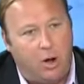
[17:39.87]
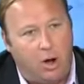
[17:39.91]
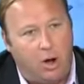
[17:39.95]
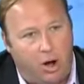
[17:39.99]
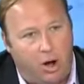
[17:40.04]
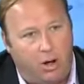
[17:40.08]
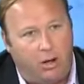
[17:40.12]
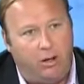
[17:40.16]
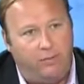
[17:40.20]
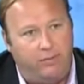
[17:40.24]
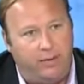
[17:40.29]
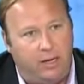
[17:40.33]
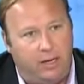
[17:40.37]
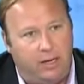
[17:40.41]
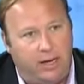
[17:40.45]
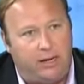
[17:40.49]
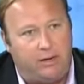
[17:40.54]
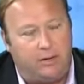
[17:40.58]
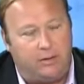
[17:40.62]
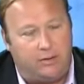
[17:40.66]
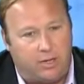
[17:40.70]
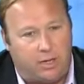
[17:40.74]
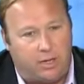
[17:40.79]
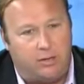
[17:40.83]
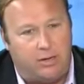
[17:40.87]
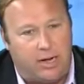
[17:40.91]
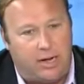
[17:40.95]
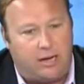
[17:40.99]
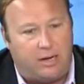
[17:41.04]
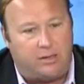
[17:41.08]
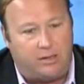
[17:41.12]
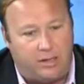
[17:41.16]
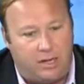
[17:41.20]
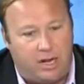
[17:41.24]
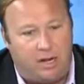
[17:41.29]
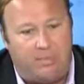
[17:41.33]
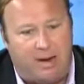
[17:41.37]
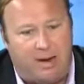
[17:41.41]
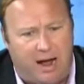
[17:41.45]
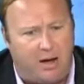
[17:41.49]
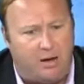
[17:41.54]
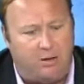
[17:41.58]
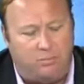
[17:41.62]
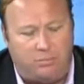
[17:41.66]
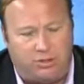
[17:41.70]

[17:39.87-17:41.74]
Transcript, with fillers: all of it later turned out to come out.